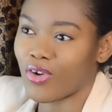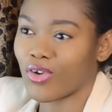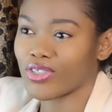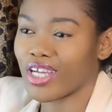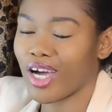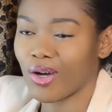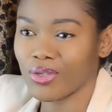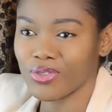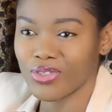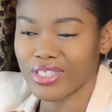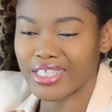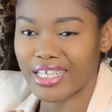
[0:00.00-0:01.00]
on how
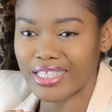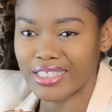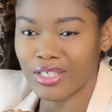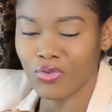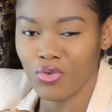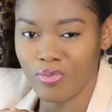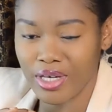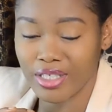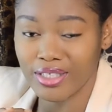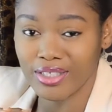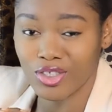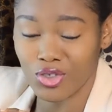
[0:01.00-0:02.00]
to get a
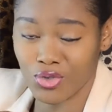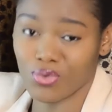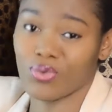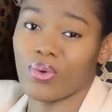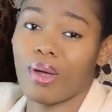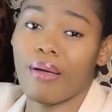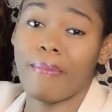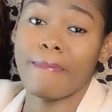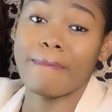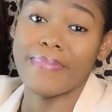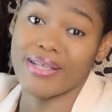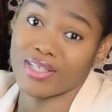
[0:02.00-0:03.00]
woman to
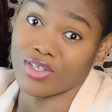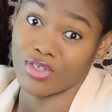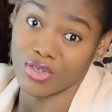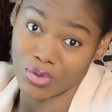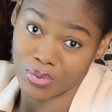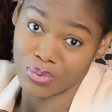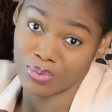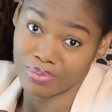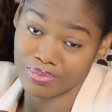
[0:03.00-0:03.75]
miss you